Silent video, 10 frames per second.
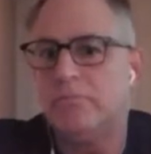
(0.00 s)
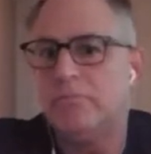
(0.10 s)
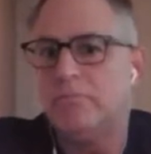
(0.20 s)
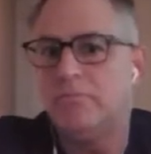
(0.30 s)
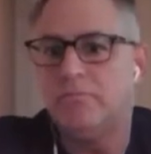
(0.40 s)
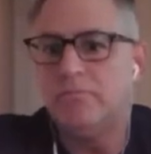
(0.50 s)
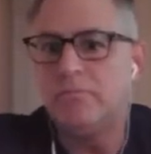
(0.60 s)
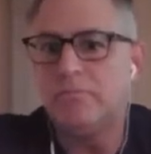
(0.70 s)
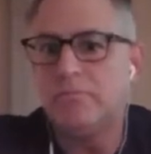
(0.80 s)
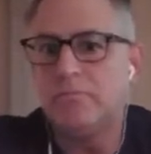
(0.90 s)

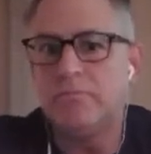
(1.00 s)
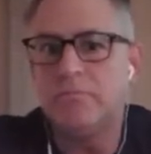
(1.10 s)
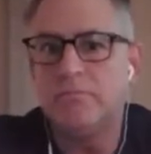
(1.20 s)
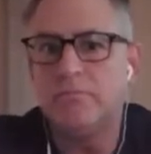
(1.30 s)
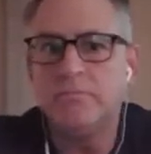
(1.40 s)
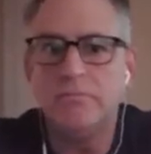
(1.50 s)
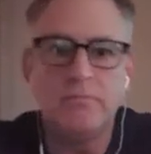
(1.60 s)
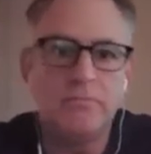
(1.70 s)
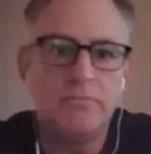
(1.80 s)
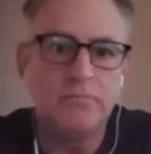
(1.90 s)

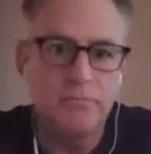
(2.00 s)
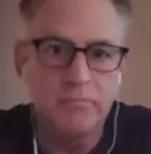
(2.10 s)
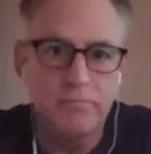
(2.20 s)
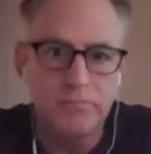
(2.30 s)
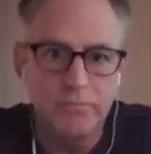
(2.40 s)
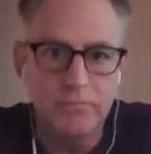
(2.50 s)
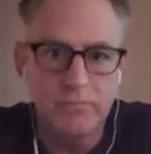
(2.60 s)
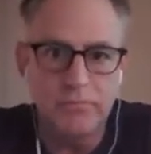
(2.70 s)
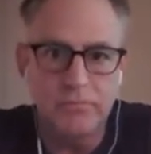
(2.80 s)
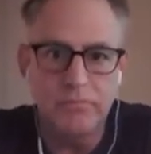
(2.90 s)

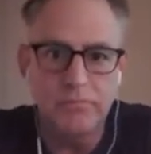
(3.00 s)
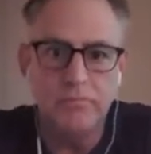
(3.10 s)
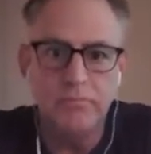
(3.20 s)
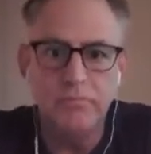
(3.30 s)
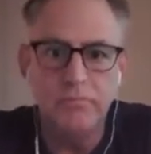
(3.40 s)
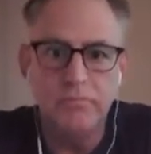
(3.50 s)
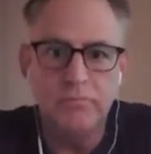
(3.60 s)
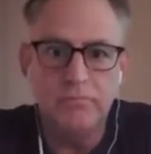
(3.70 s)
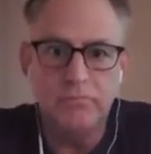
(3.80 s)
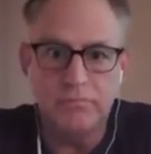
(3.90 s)

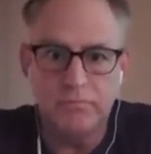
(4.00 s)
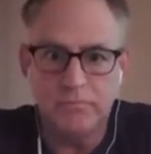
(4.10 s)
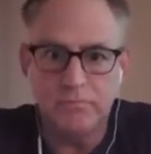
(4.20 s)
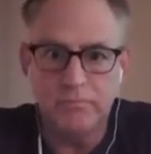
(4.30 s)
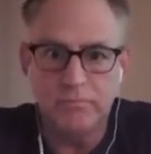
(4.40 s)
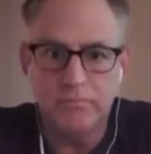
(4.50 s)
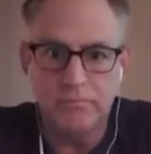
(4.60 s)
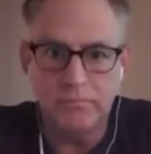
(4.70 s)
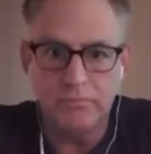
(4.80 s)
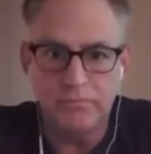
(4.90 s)

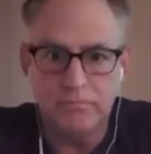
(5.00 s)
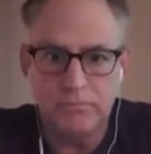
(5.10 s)
The person shown says nothing.